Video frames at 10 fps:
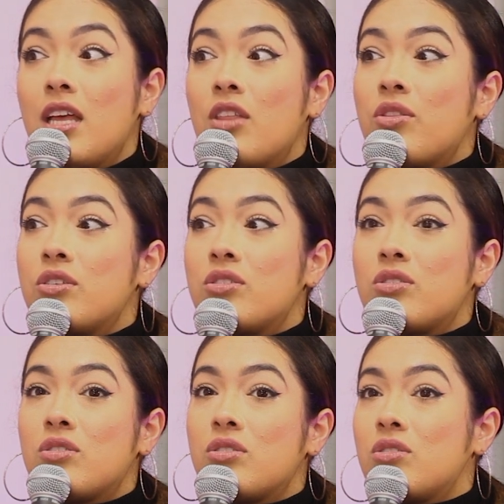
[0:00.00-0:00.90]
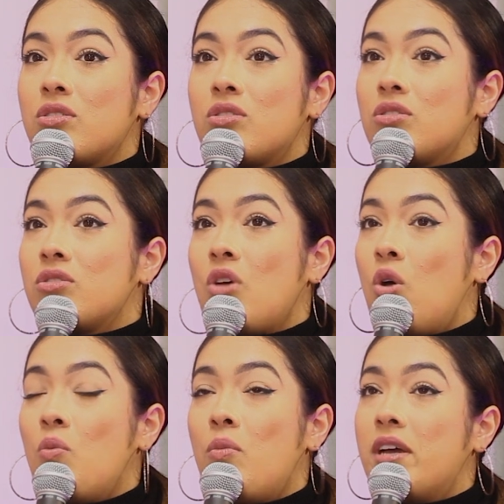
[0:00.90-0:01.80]
there's so
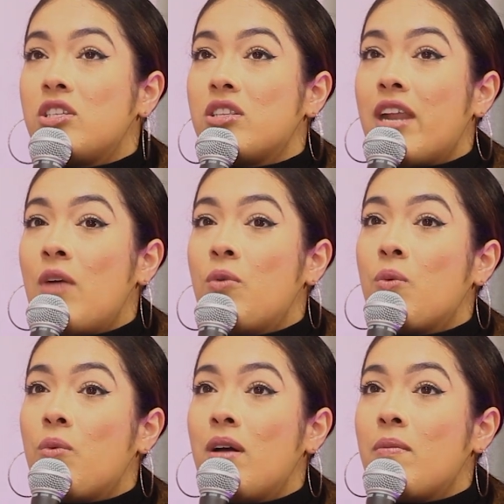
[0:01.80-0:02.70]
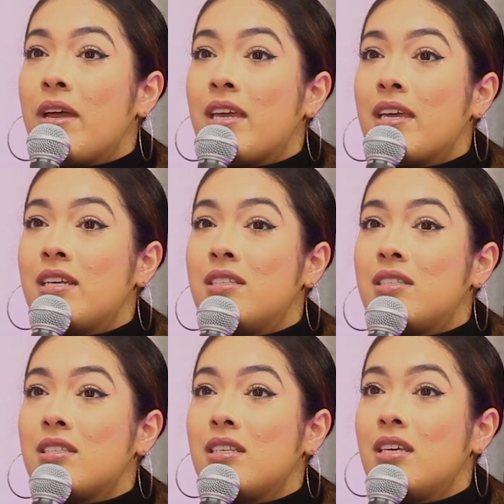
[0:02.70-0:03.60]
much that I would want my kids
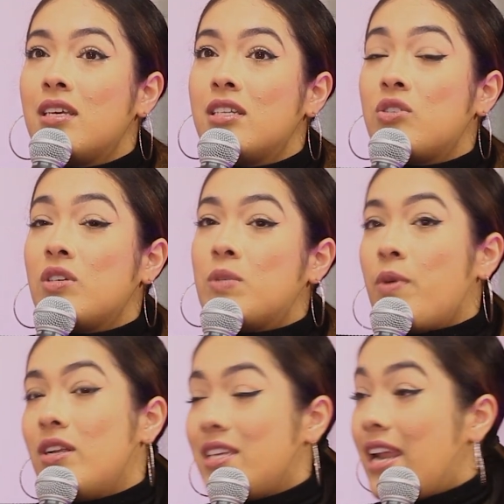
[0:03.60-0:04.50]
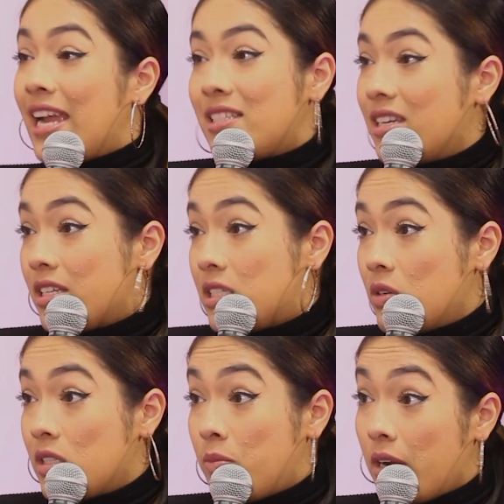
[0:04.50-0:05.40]
to experience that I didn't get to
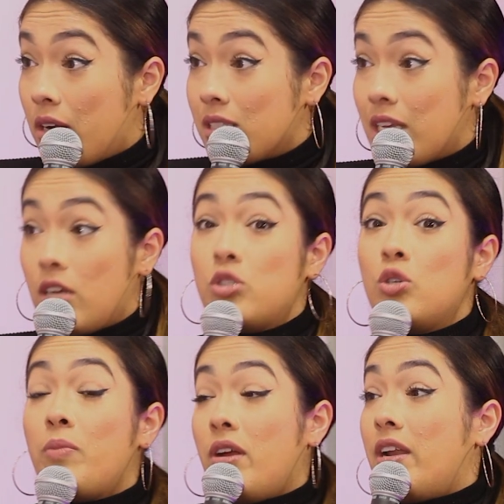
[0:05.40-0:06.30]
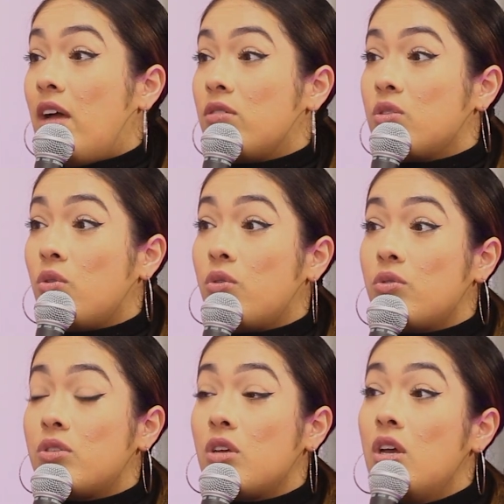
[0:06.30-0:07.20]
experience, like yeah. a two-parent household.
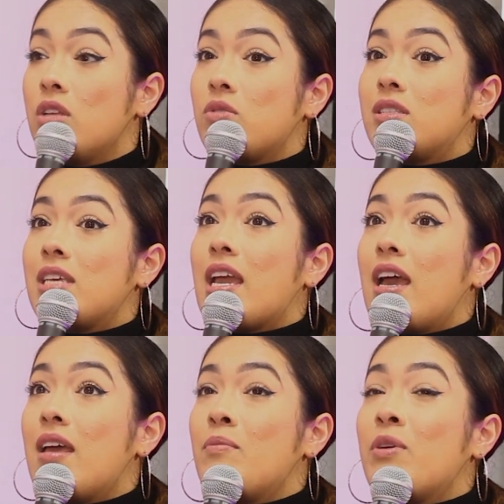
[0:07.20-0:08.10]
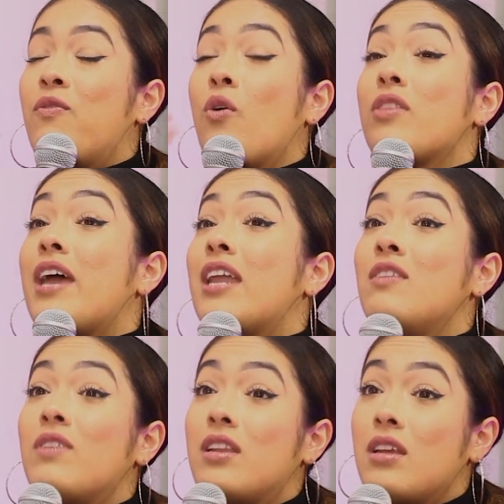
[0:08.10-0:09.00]
So it's like, before that
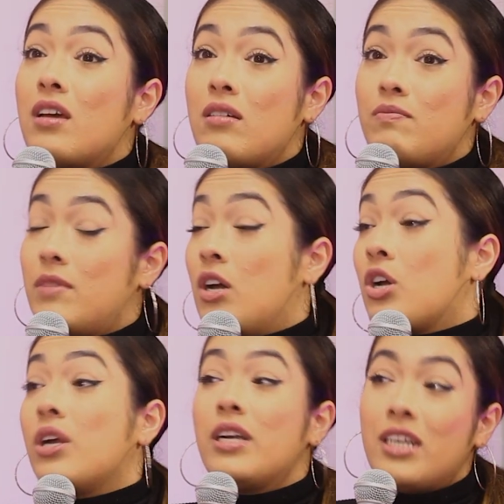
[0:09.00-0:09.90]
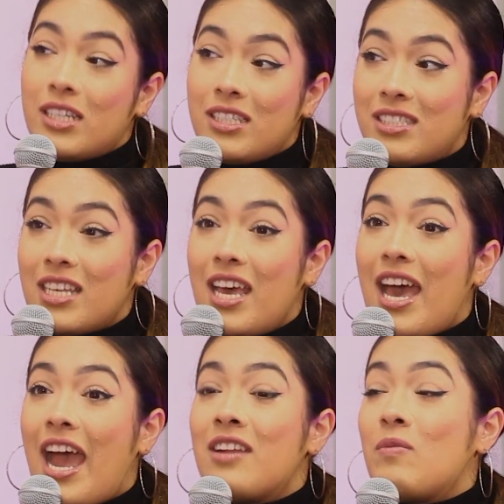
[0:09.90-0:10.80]
even occurs, I
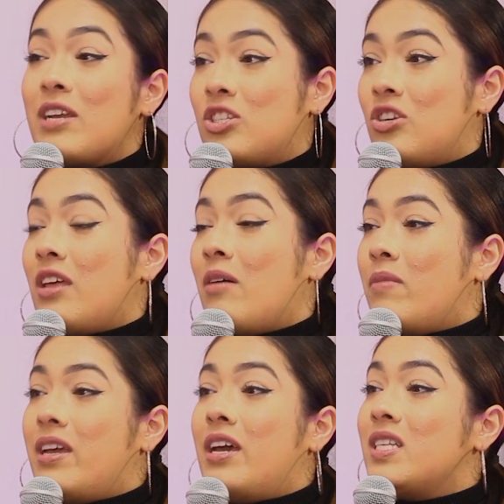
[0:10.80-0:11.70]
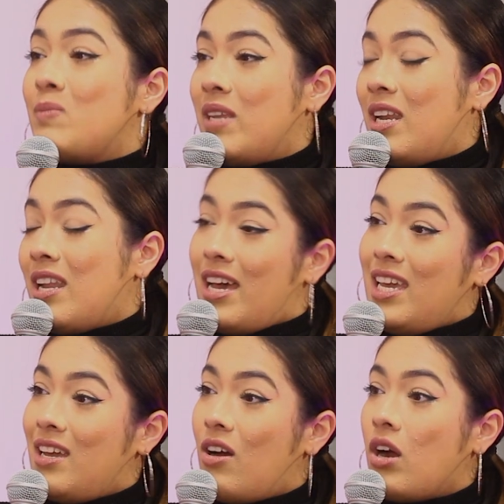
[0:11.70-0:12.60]
need to make sure that my husband and I
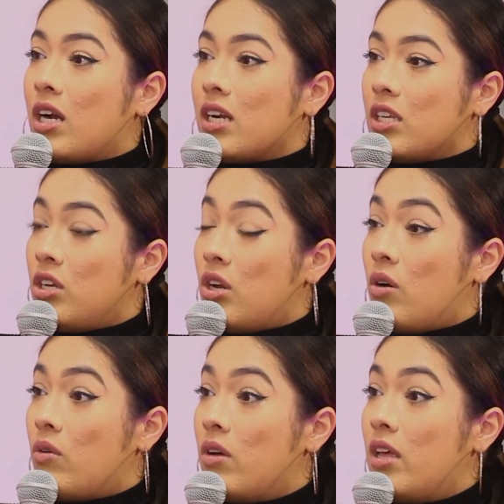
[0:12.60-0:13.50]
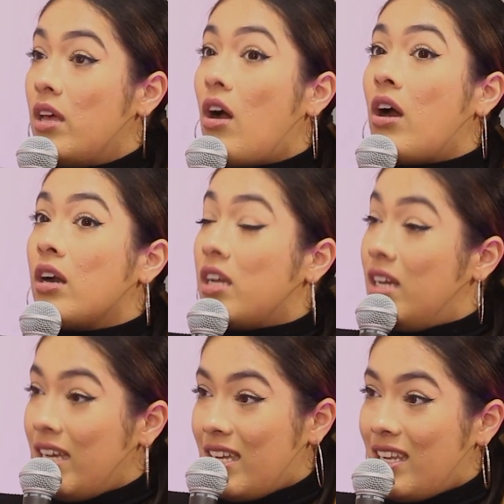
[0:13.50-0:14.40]
are, you know, okay. are good.
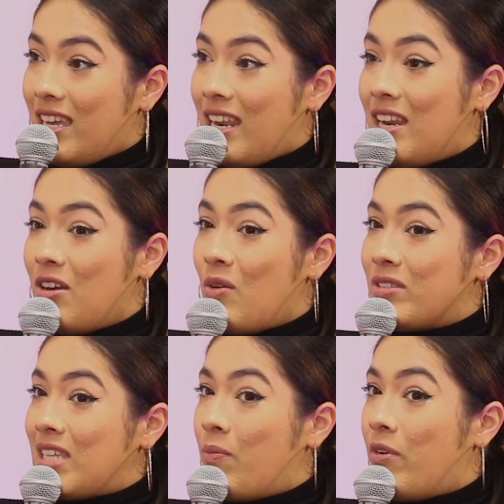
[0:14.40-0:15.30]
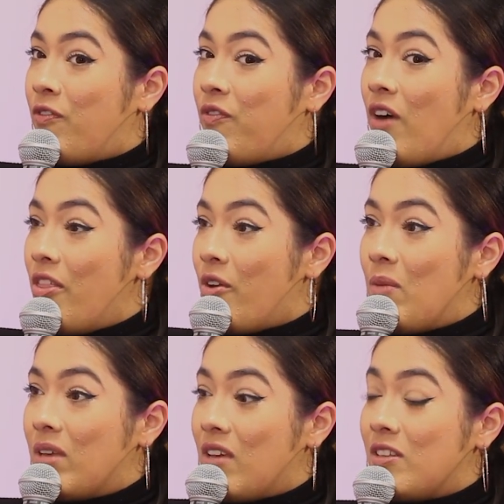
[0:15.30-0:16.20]
And I need to know what type of father I'm
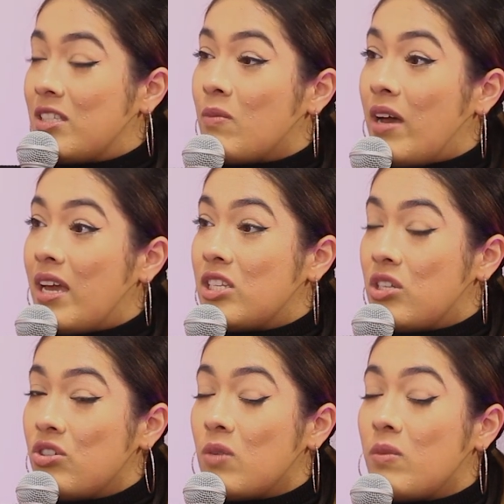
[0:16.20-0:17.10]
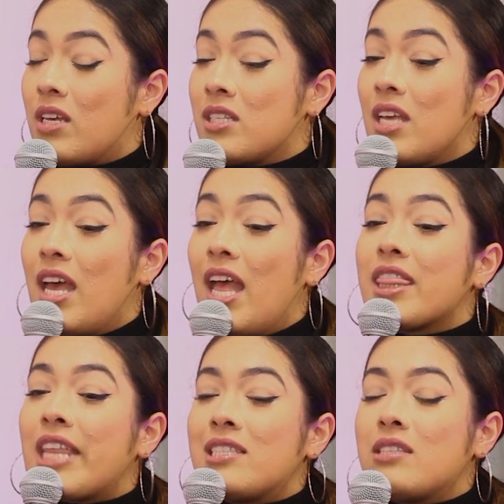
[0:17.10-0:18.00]
giving to my children, because
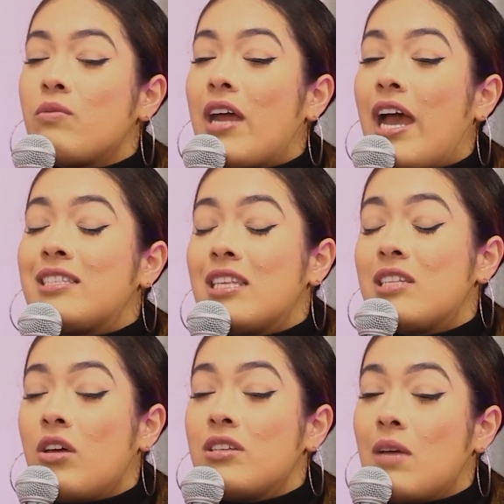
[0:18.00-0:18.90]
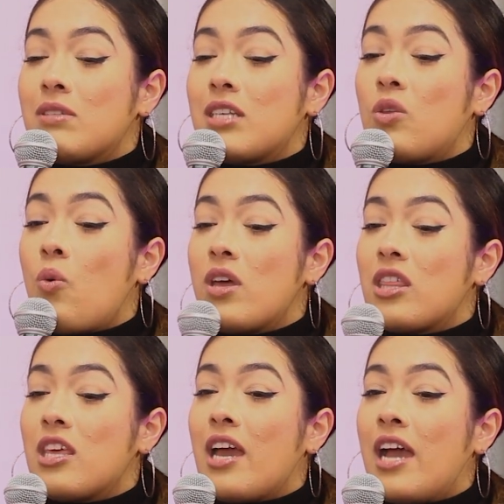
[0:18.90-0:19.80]
that's the one I say this all the time. It's like the one
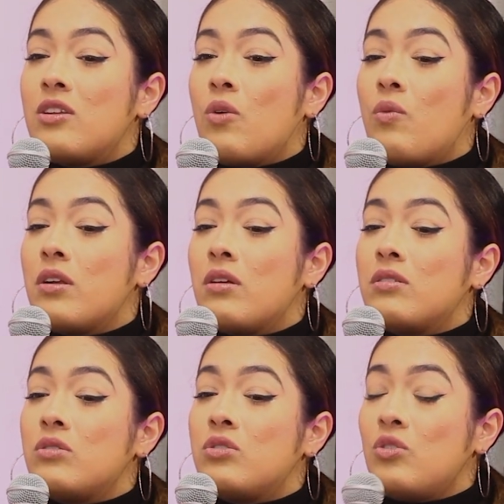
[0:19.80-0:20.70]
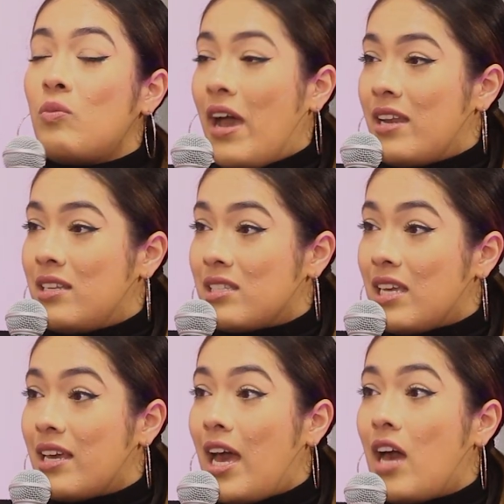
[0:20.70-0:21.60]
thing I don't want to do bad is like
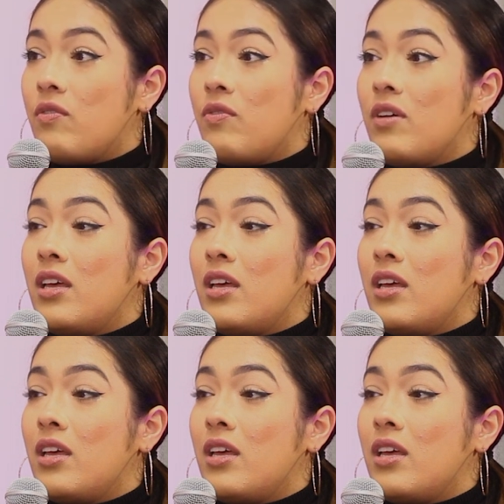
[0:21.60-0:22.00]
have